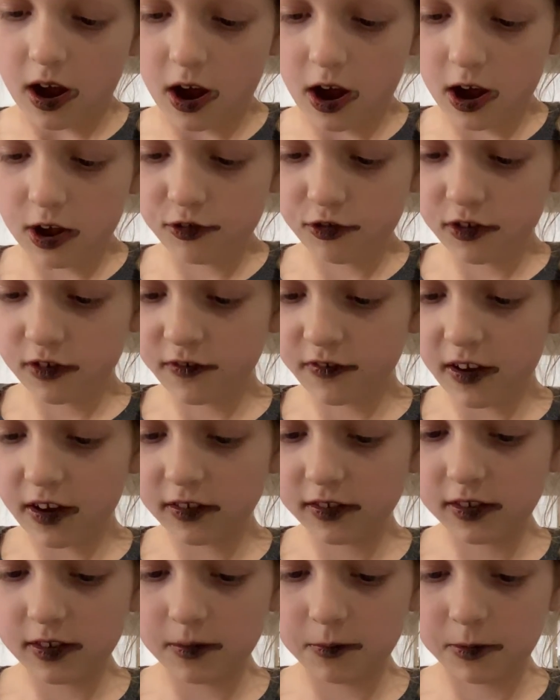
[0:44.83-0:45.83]
I just
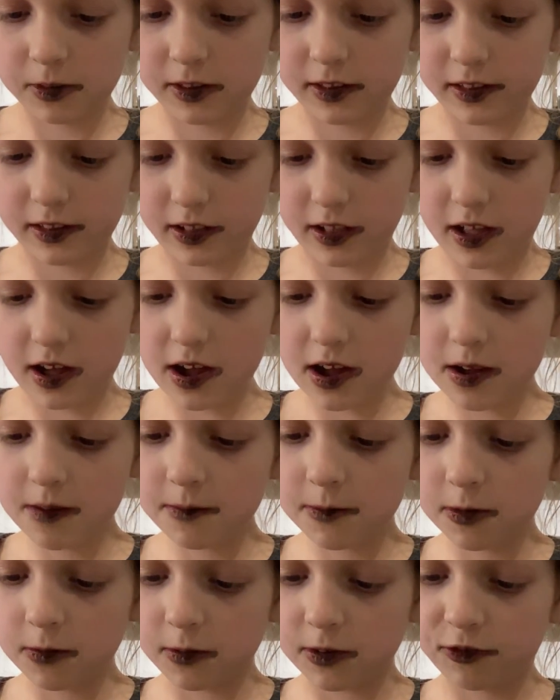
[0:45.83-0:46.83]
found some
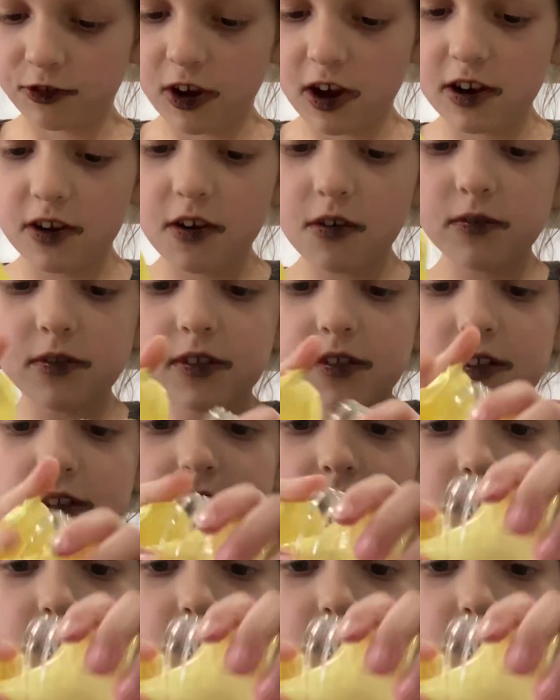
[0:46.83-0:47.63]
slimes, which I know this is a